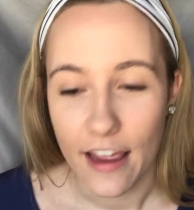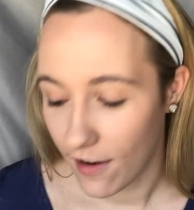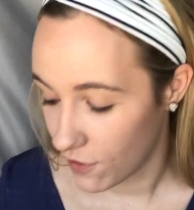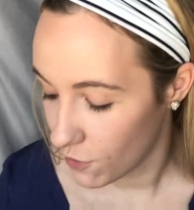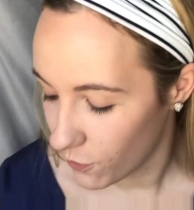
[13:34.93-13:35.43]

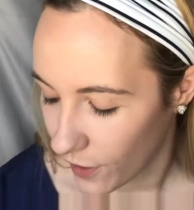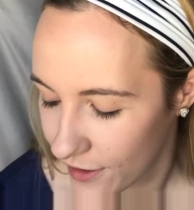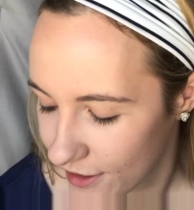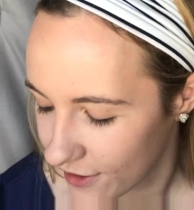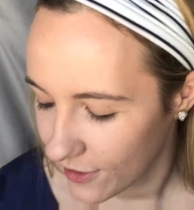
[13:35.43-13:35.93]
If you
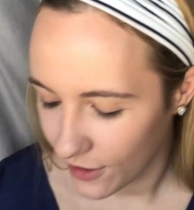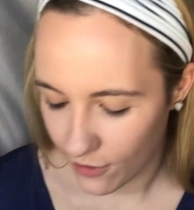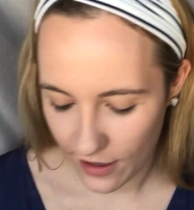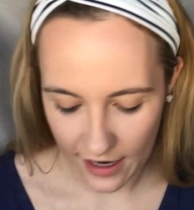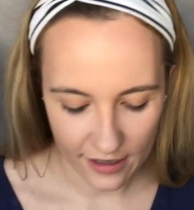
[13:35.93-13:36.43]
want to,
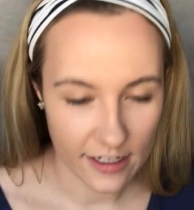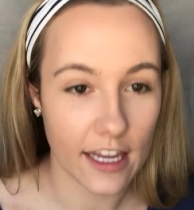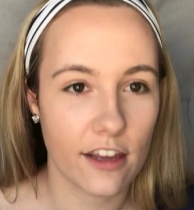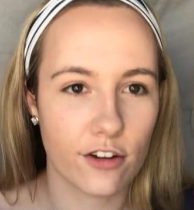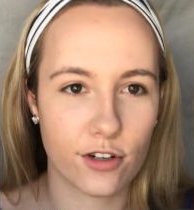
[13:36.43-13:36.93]
you can
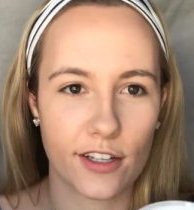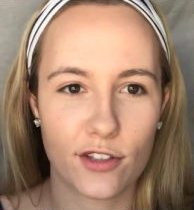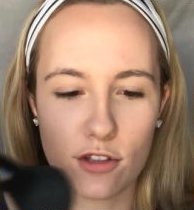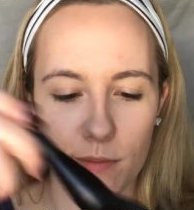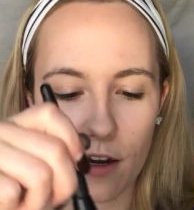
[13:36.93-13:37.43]
take your
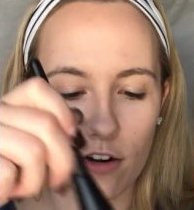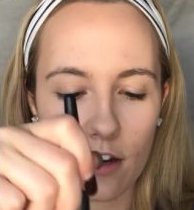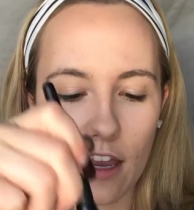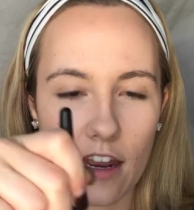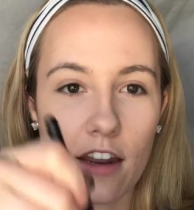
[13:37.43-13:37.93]
translucent powder
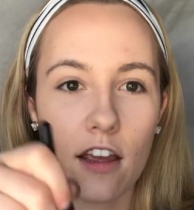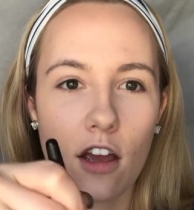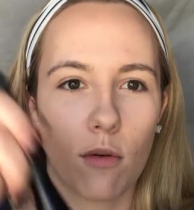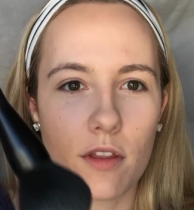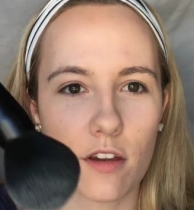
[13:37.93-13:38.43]
again
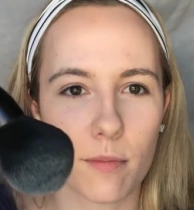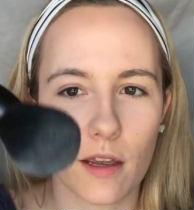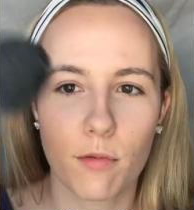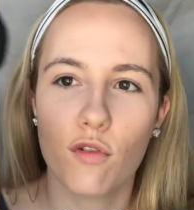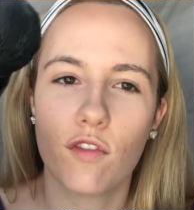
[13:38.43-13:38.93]
with your
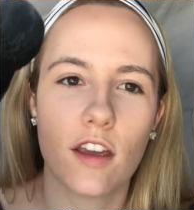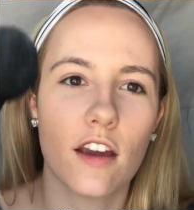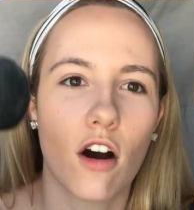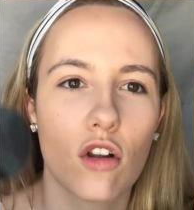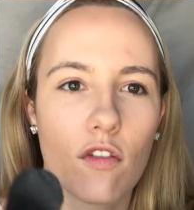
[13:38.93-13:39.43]
big
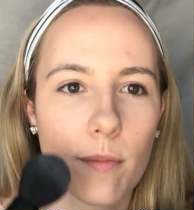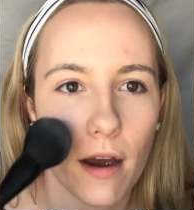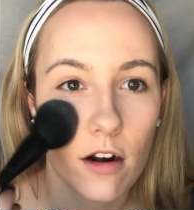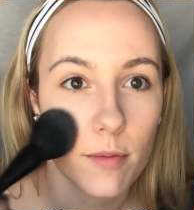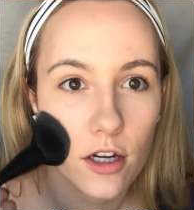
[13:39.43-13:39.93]
poofy all over
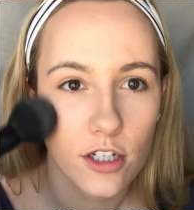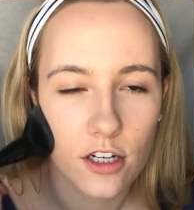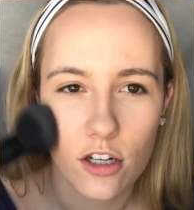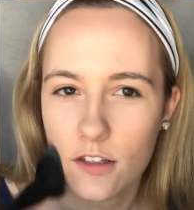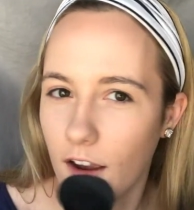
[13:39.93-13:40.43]
powder brush
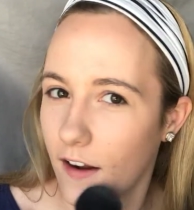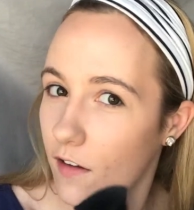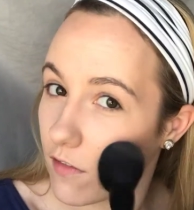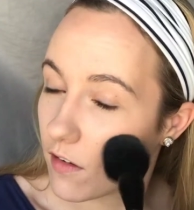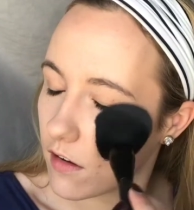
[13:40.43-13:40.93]
and just kind
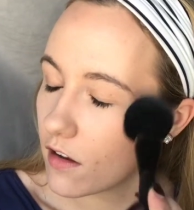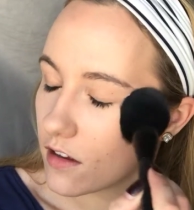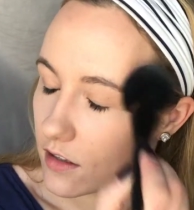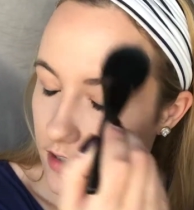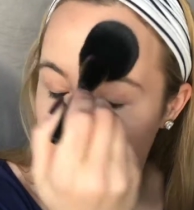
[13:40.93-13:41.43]
of
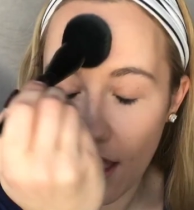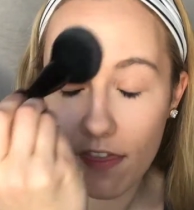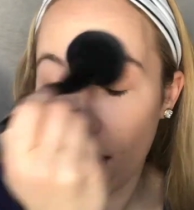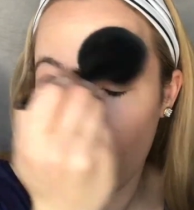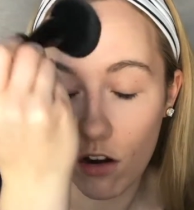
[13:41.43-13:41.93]

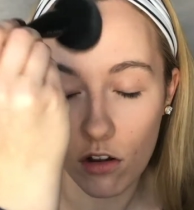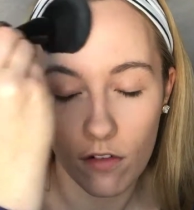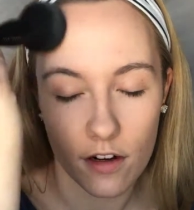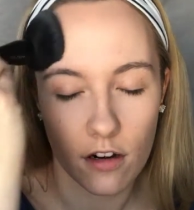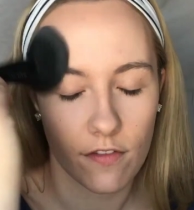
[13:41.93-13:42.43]
set that all
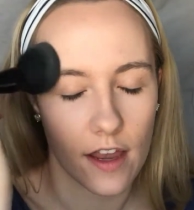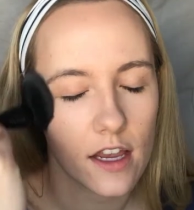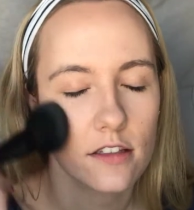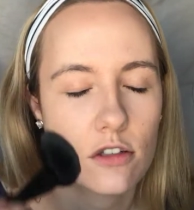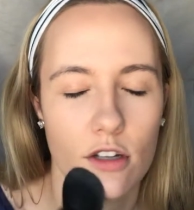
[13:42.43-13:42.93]
over your
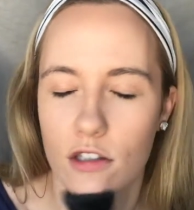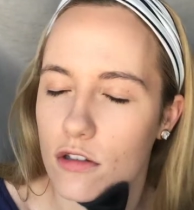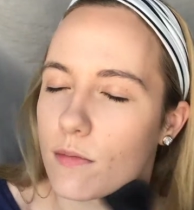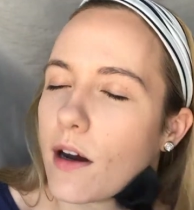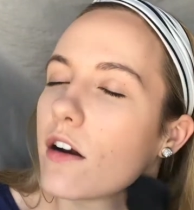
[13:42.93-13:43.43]
face.
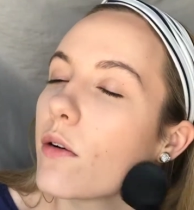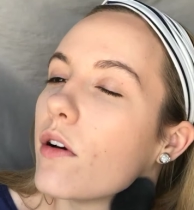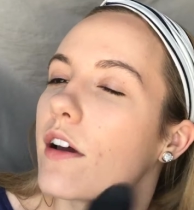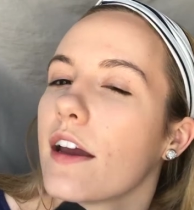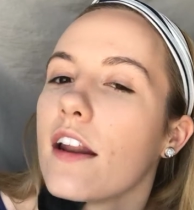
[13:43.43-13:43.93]
Translucent powder
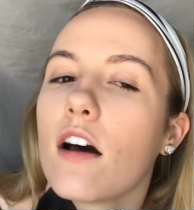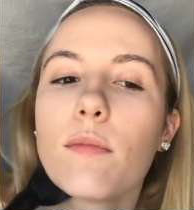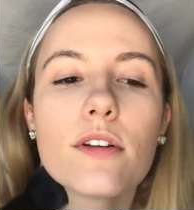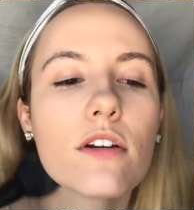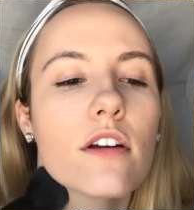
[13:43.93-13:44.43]
will again
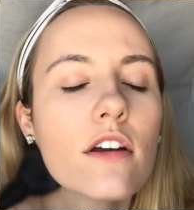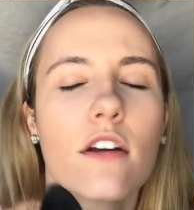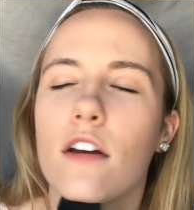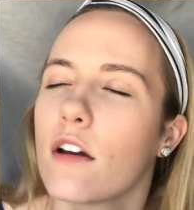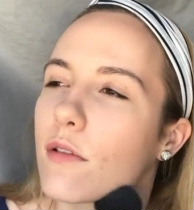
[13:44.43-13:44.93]
help to
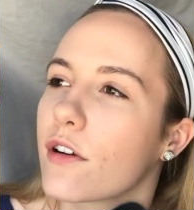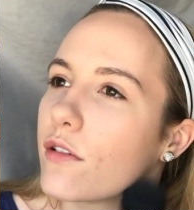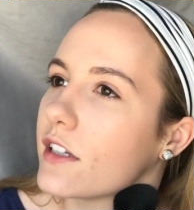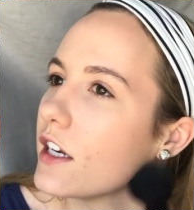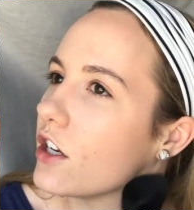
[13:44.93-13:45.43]

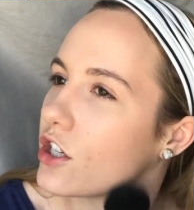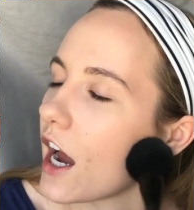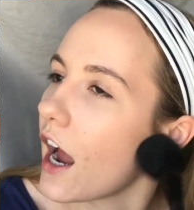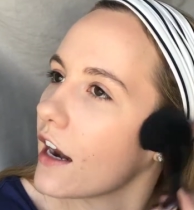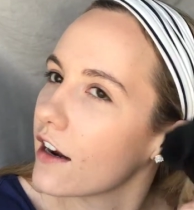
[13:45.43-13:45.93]
reduce any
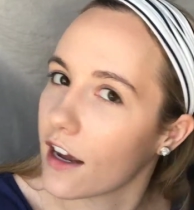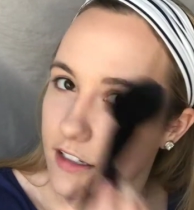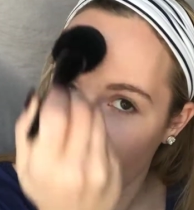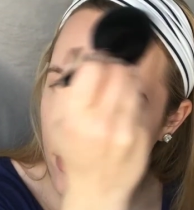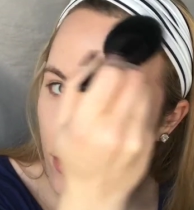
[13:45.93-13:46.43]
shine and
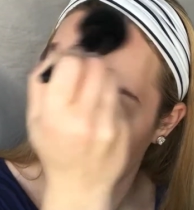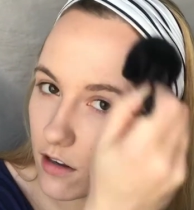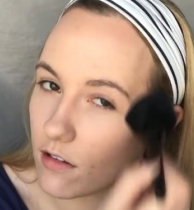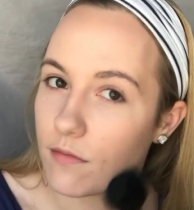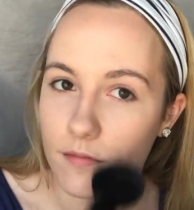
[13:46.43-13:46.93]
excess
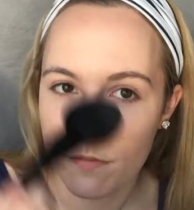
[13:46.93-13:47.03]
oil.